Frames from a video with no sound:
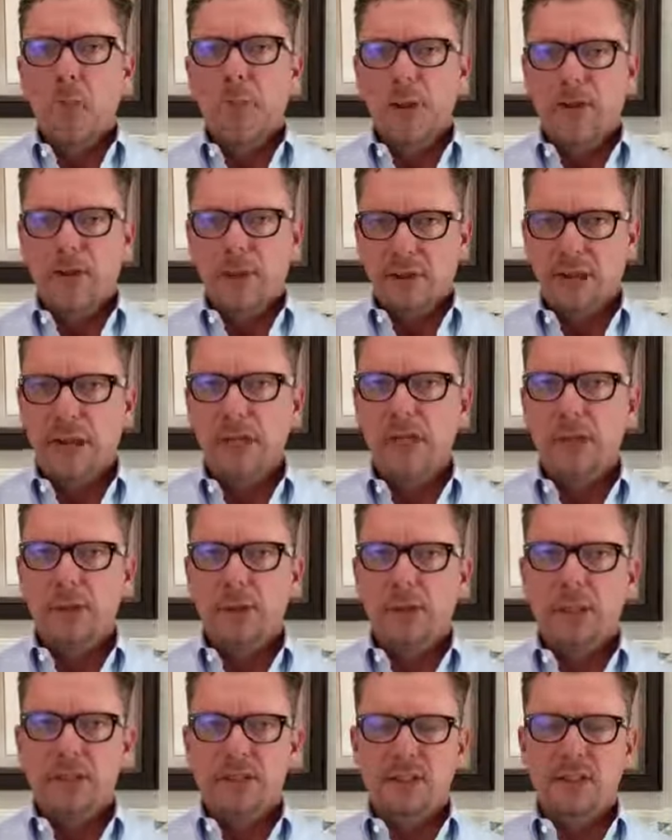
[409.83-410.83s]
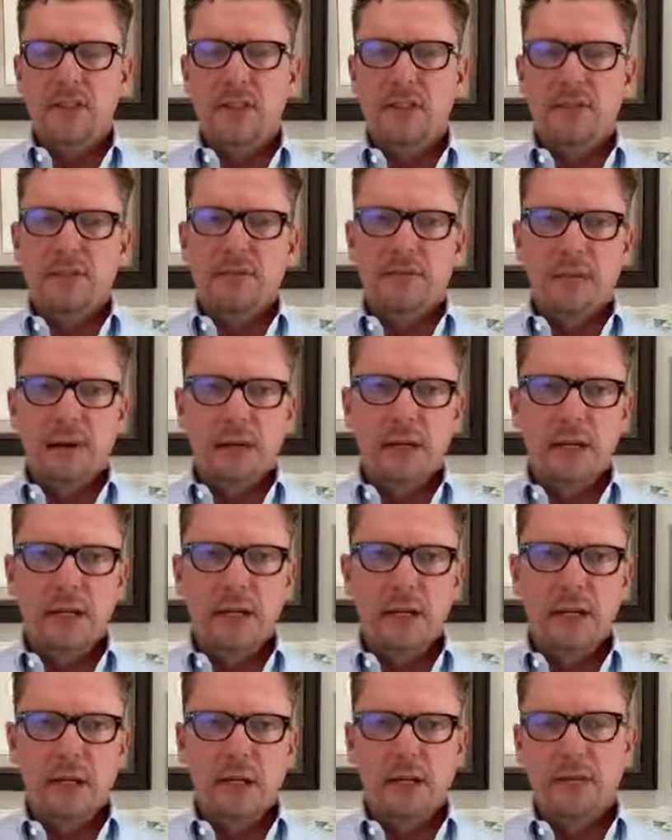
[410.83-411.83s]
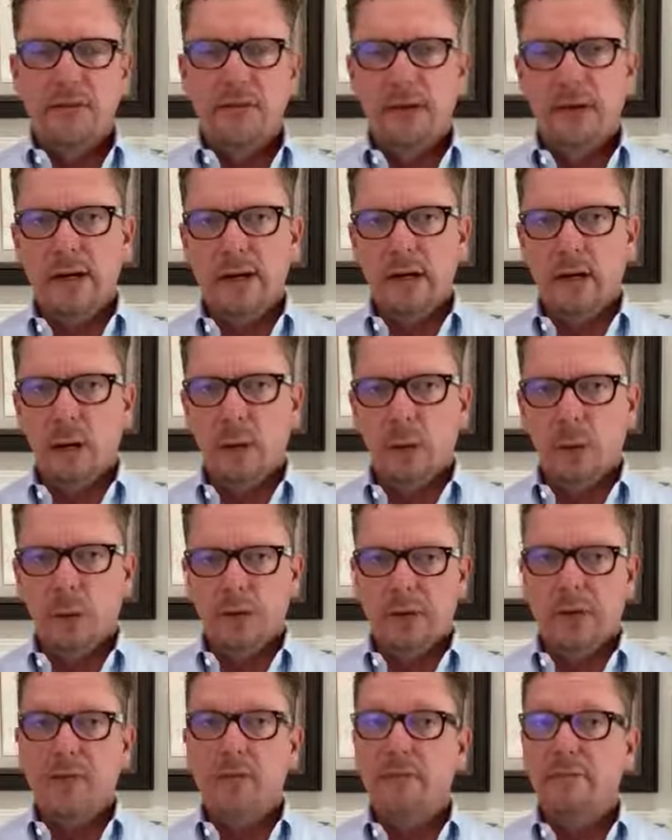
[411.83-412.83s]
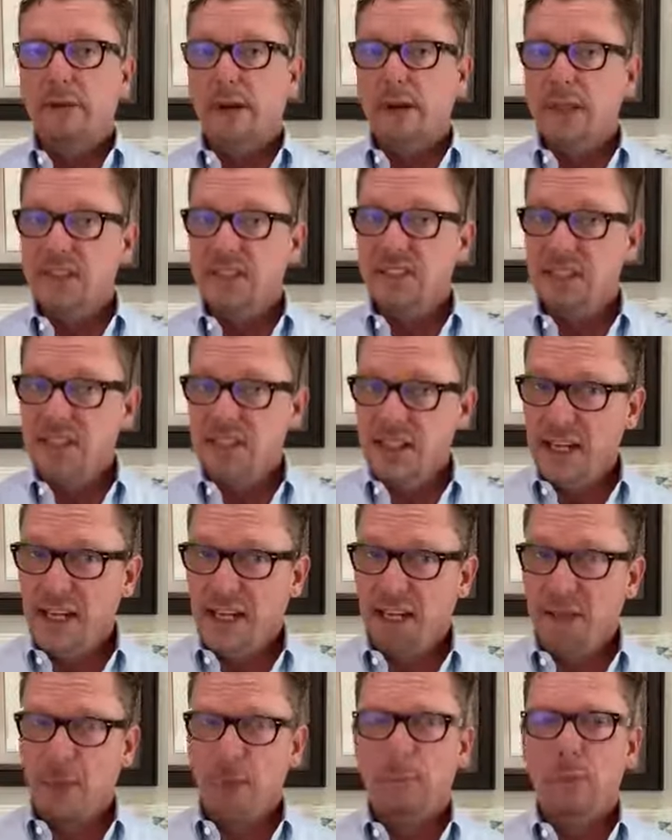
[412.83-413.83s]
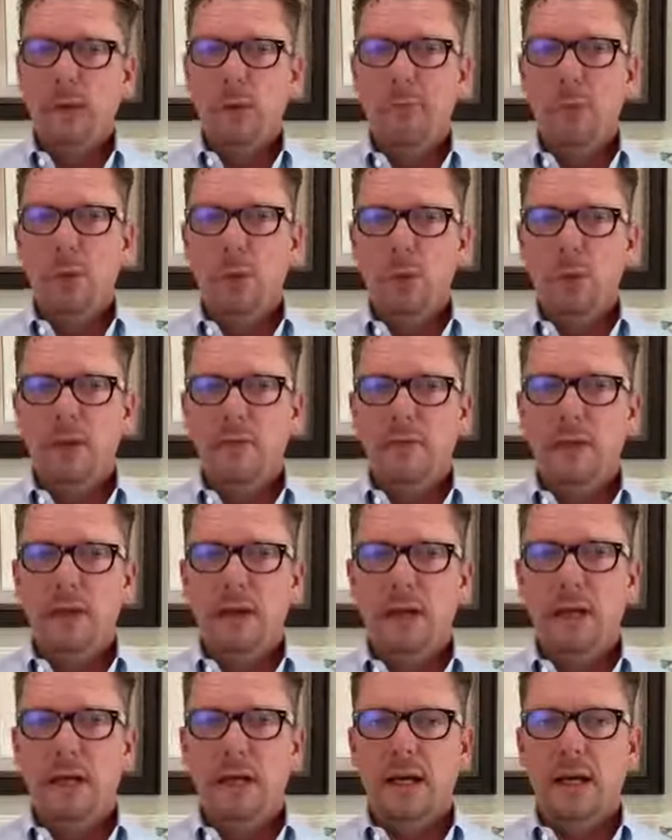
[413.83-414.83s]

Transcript: But the danger is in the very young, the very old, and the very sick, or people with